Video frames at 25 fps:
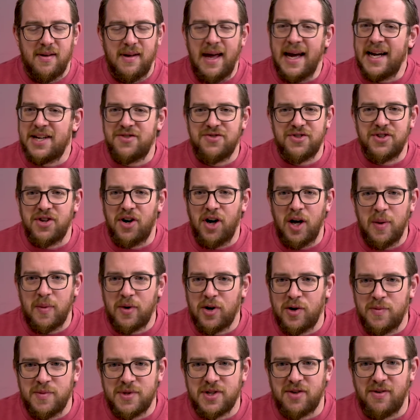Extra time
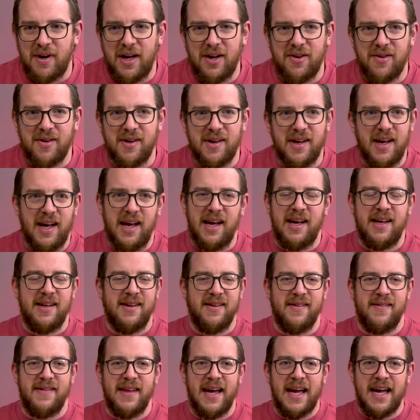comes around
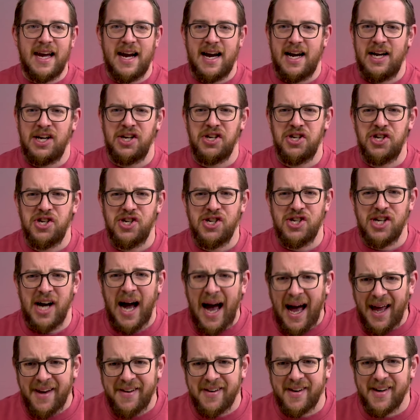and they are
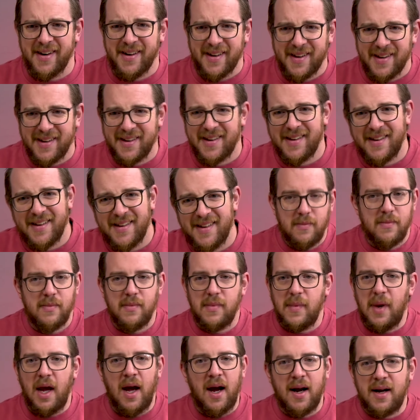shattered.
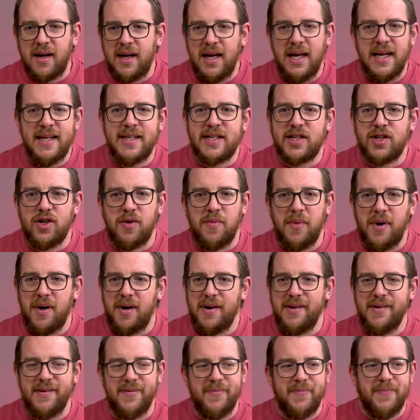Our kids come
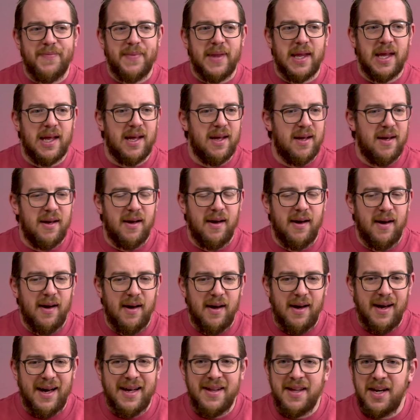on
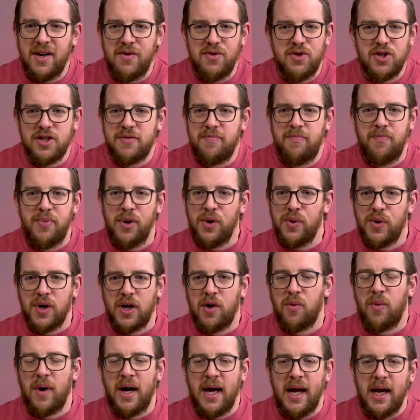and they don't just boot it
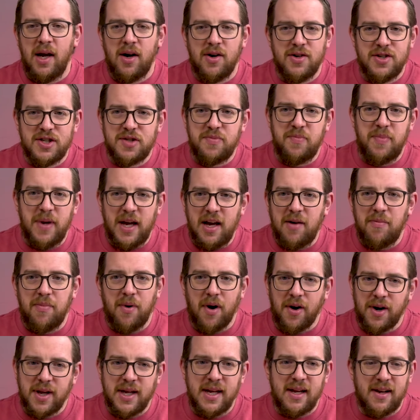away or just be a
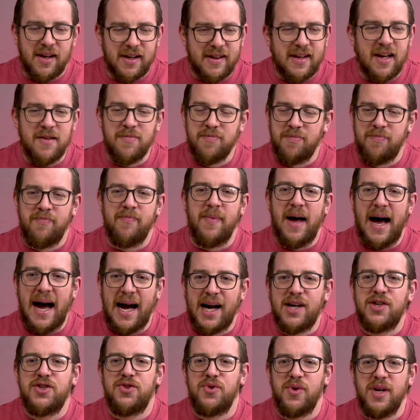body. Like, they
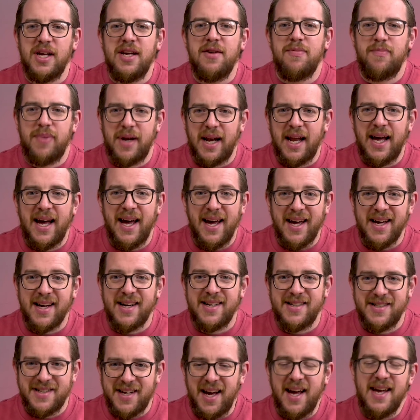actually play
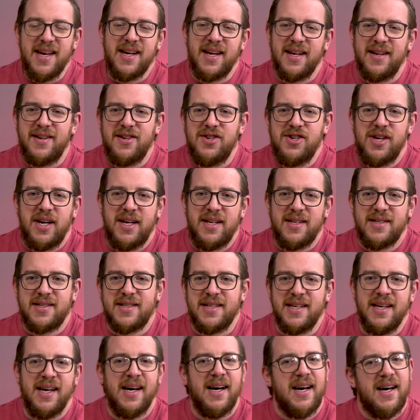and take it to
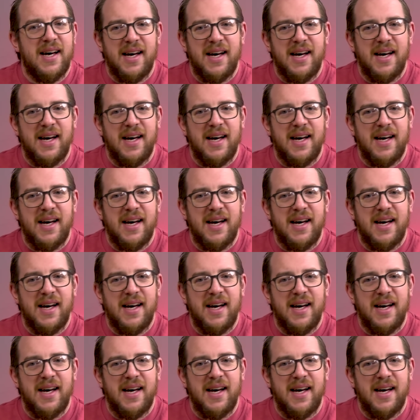Chelsea.